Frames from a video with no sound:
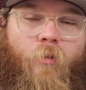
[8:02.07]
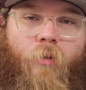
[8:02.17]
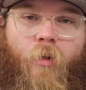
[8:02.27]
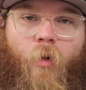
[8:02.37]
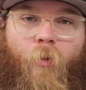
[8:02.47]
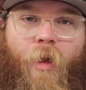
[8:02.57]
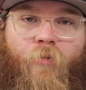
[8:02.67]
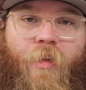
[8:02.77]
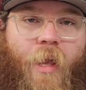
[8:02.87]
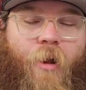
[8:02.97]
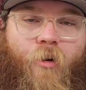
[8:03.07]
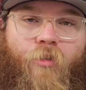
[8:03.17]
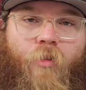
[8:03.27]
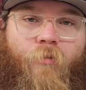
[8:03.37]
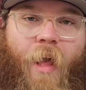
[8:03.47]
You know, we have
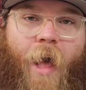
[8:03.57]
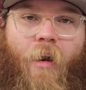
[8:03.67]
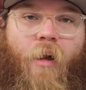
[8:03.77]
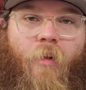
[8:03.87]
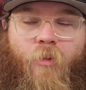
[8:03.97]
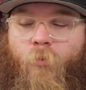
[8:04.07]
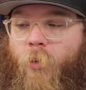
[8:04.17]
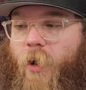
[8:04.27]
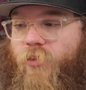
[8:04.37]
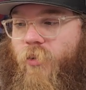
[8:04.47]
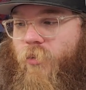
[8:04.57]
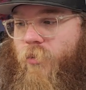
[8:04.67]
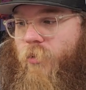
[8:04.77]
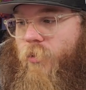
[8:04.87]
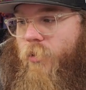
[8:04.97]
years of data on these prices.